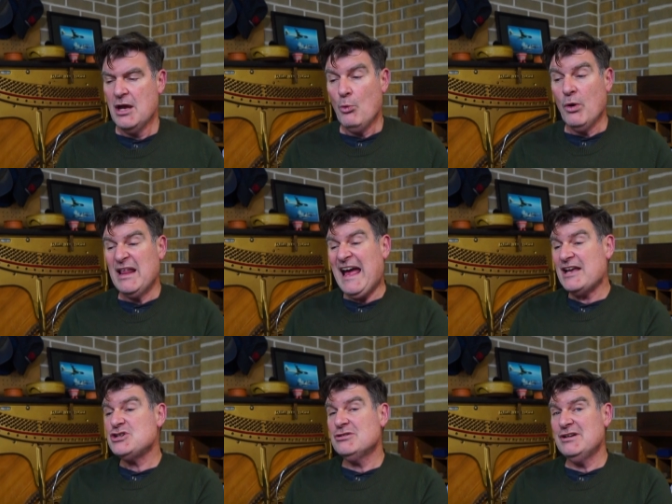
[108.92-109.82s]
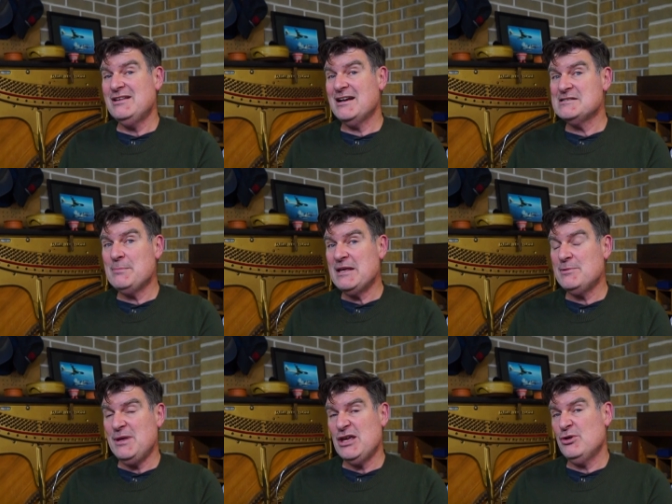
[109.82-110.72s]
What actually does make
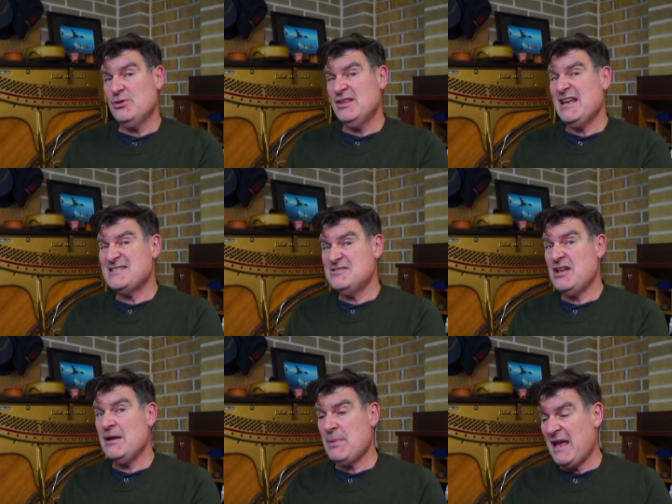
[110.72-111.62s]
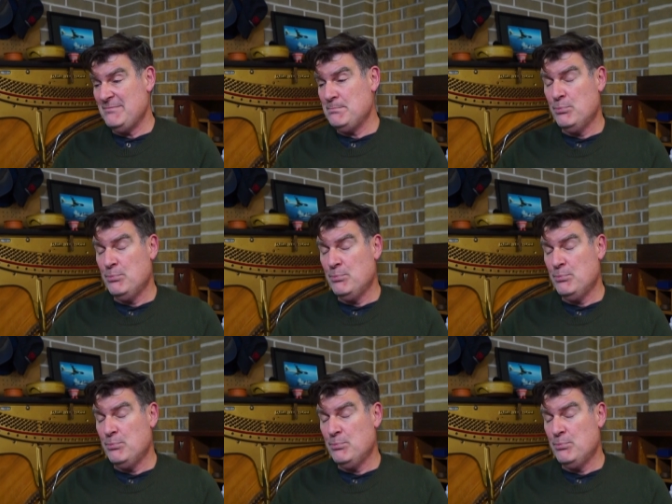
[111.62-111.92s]
me go the next step and